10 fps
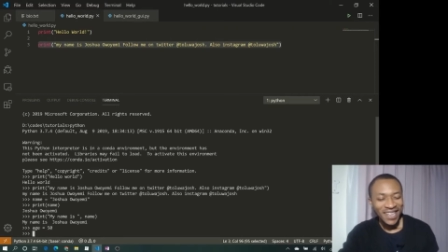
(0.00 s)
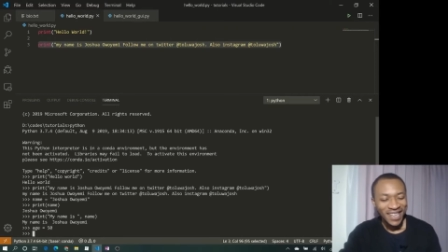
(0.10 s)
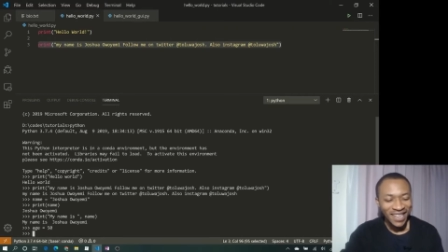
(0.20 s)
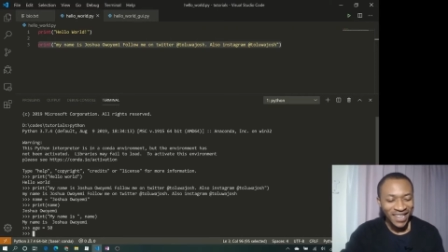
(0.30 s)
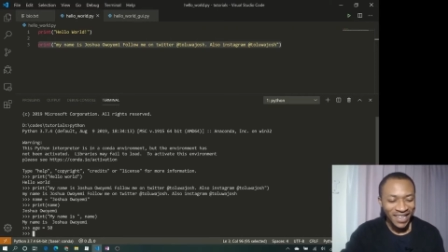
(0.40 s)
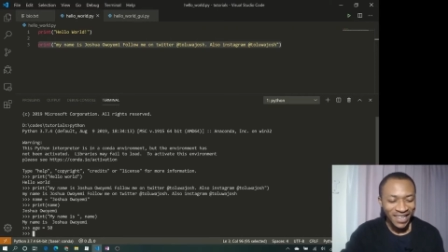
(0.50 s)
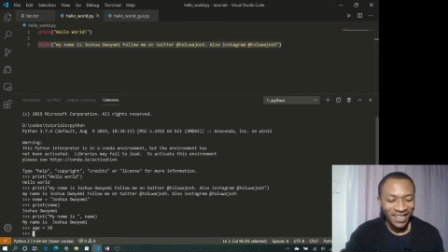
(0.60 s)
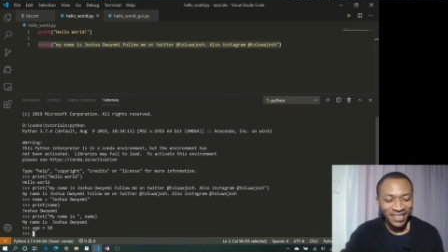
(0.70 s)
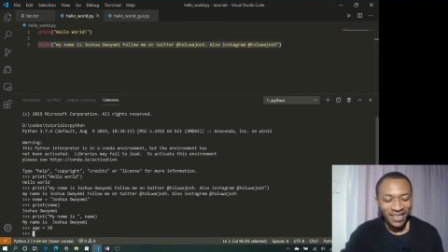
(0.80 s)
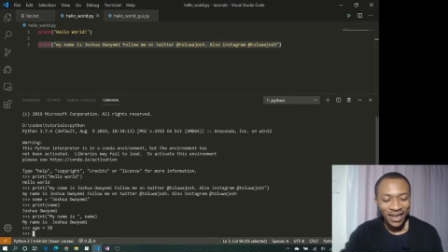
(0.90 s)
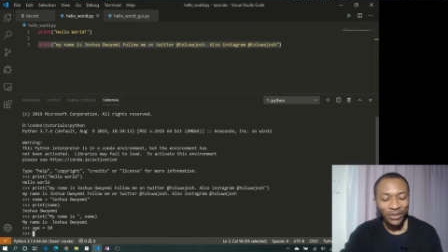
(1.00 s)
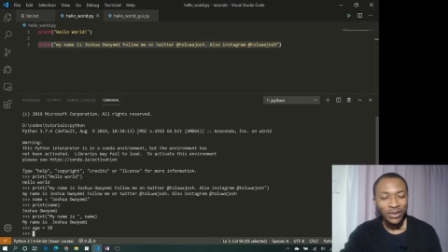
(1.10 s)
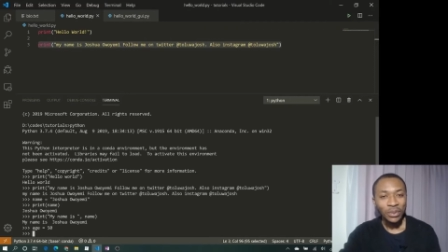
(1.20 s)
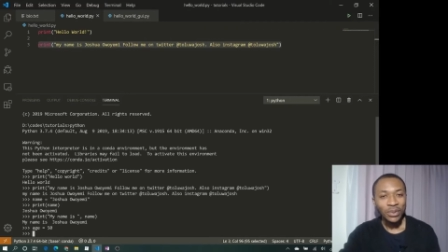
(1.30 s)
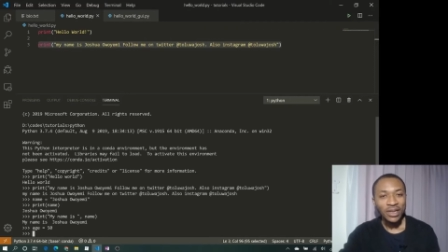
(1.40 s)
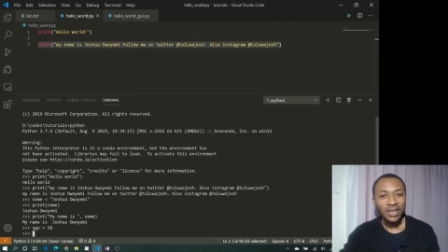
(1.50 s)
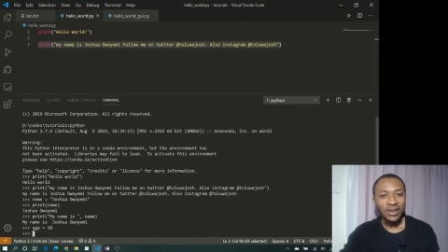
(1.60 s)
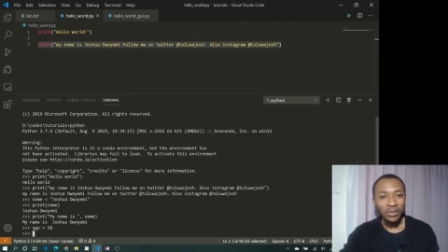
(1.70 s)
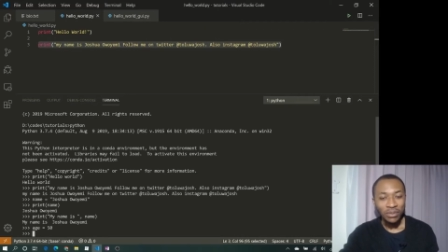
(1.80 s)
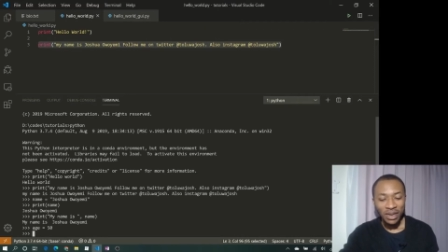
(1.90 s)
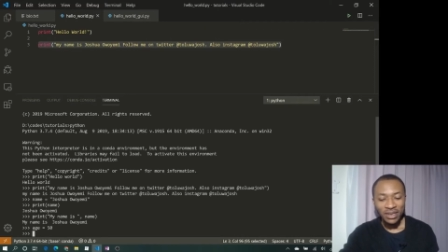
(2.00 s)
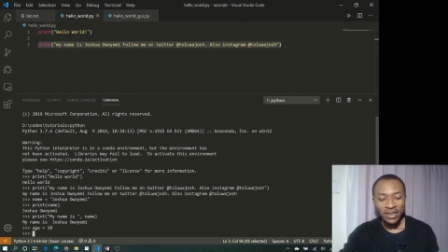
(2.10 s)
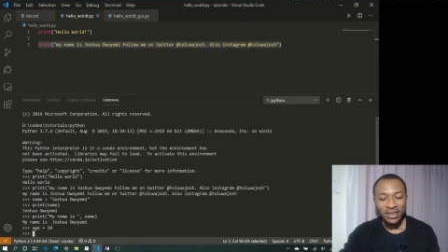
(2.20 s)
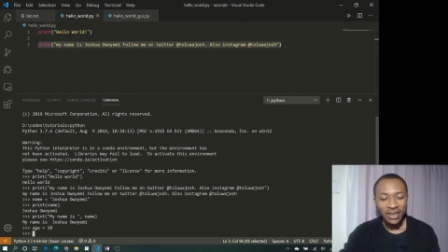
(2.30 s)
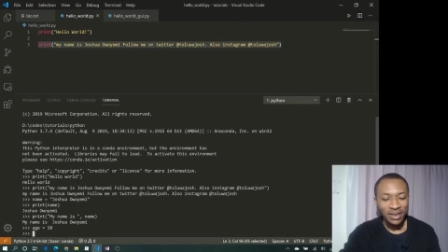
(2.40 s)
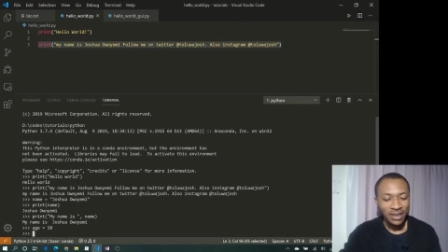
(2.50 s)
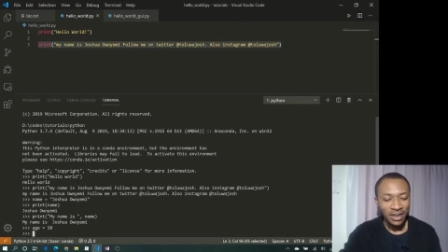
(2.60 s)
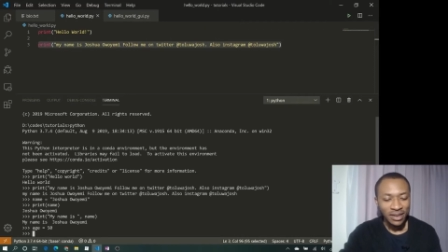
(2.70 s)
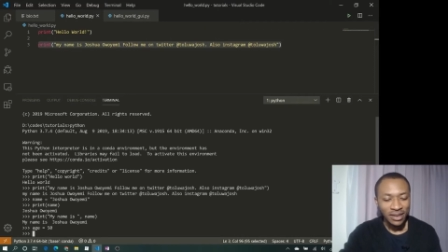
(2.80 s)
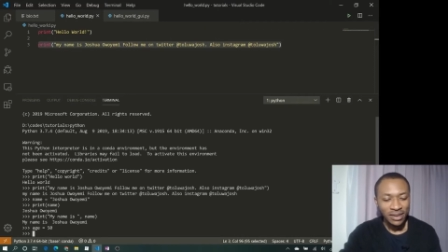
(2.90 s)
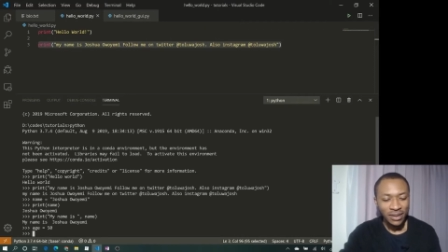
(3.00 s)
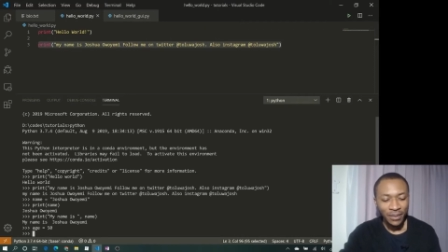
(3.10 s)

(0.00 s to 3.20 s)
And I want to print out a message that says